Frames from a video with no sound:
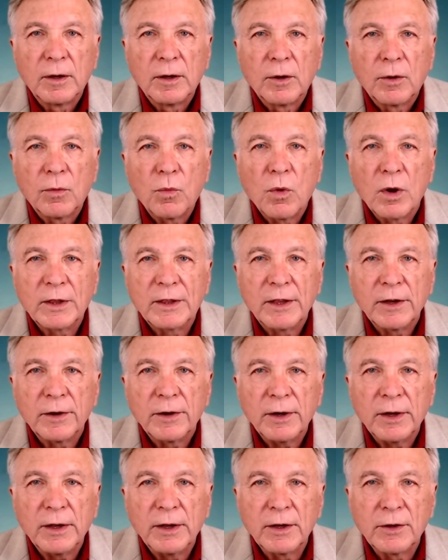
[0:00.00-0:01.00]
What
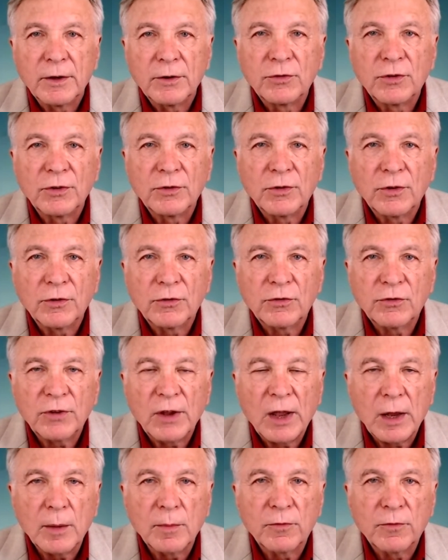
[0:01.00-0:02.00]
there is is the
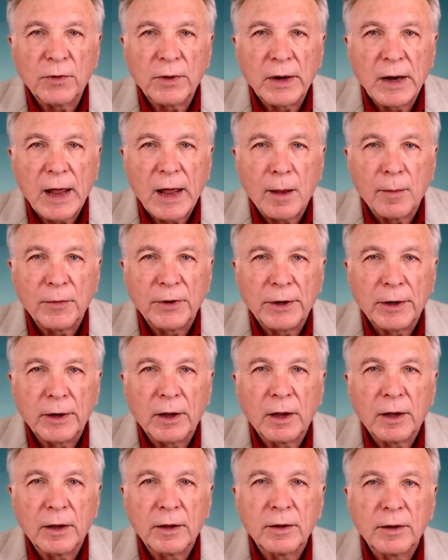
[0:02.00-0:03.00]
same
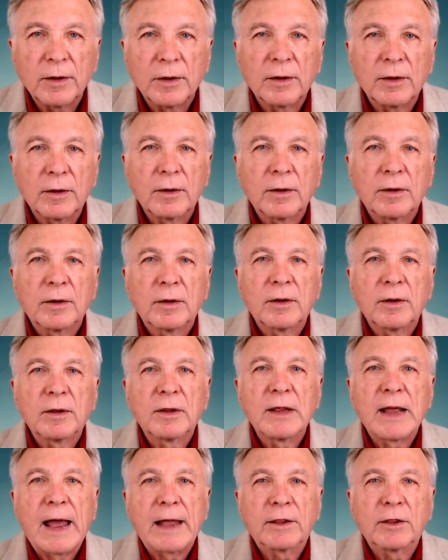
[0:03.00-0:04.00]
phenomena
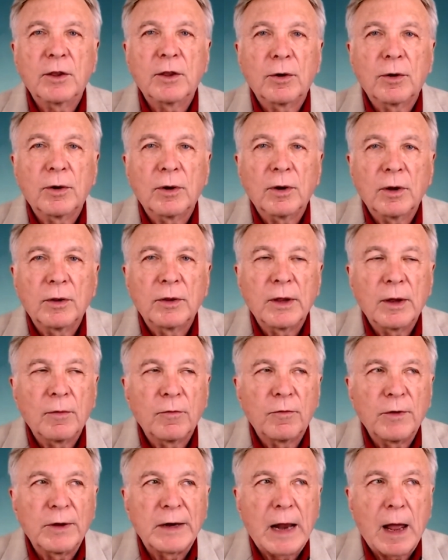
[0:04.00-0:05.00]
that there
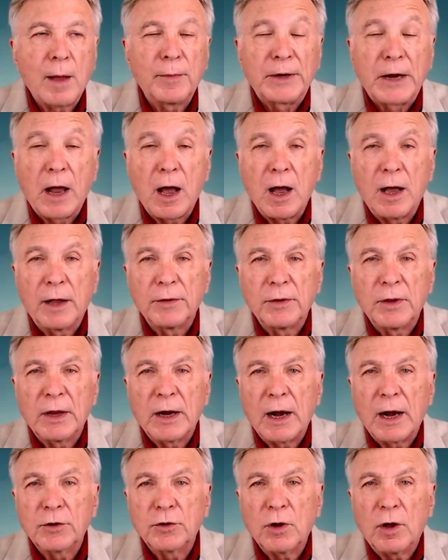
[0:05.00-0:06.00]
that phenomenon that
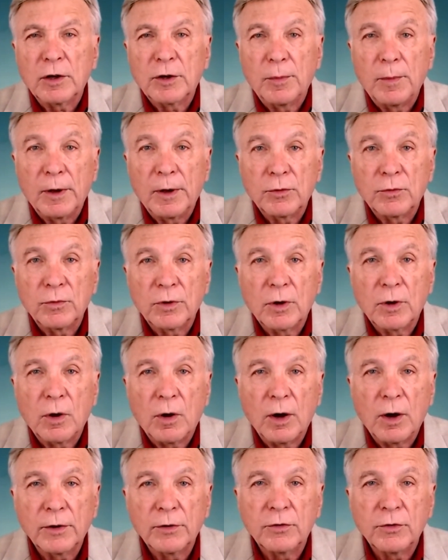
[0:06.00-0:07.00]
I talked about in
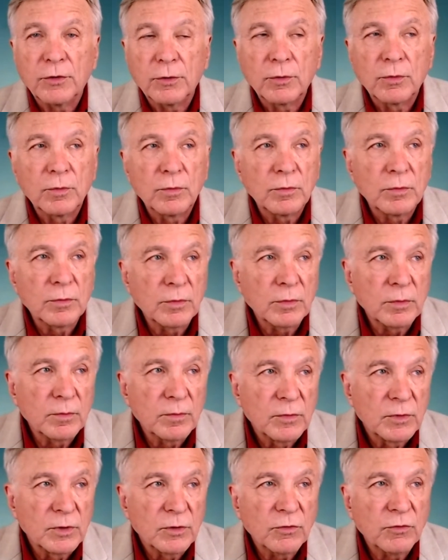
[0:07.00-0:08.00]
regard to
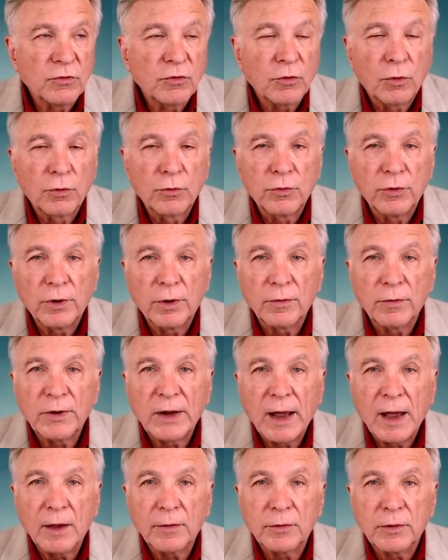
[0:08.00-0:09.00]
children of
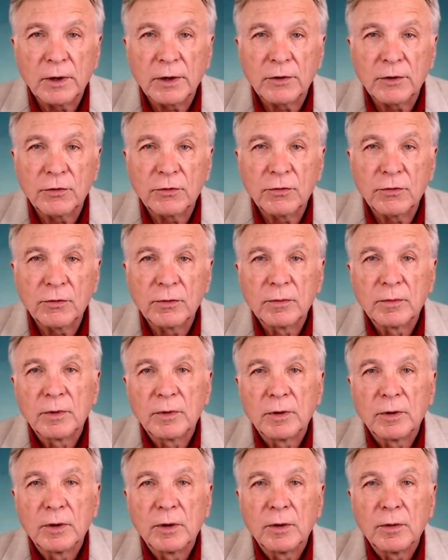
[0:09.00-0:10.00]
Catholics
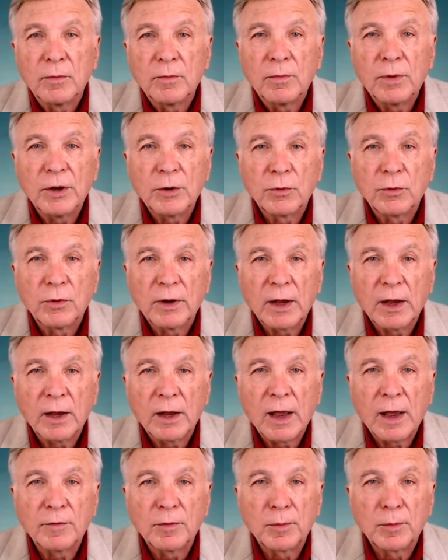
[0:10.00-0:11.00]
being
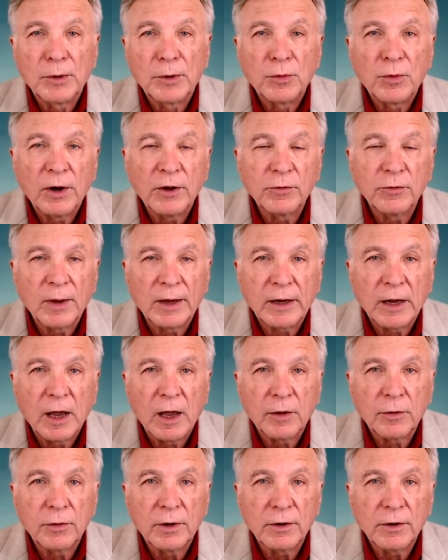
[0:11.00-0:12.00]
having been raised by
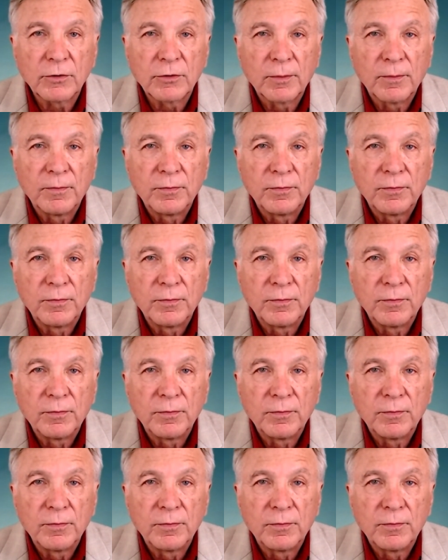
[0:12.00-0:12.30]
Catholics.